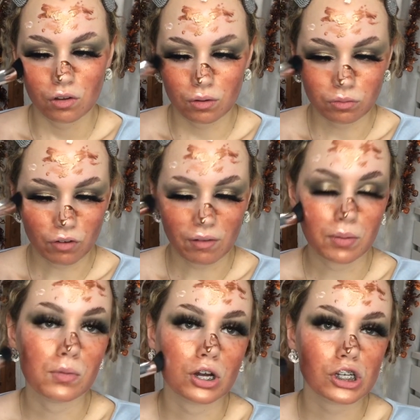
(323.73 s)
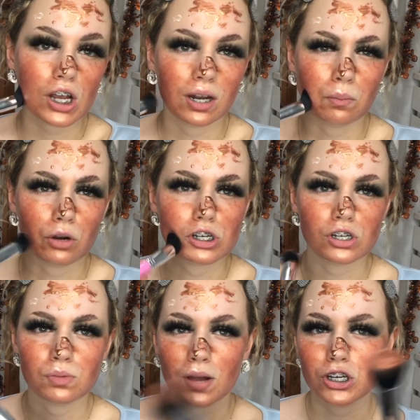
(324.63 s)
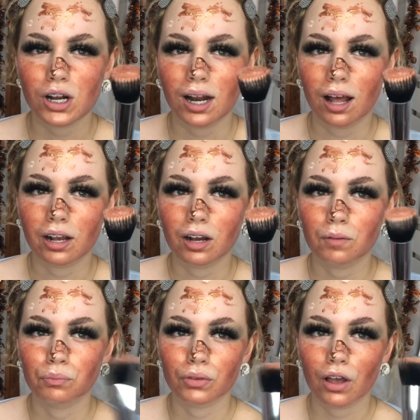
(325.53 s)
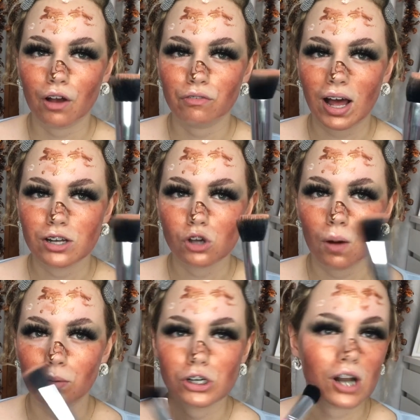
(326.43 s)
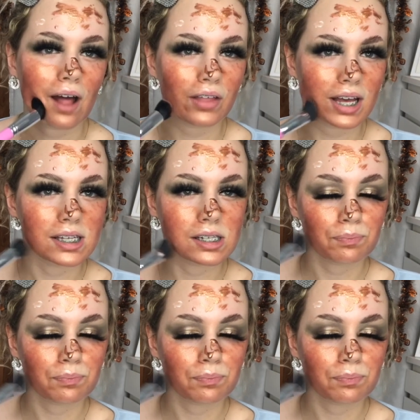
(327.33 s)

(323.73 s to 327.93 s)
very much in a brush, especially like a flat top brush like this.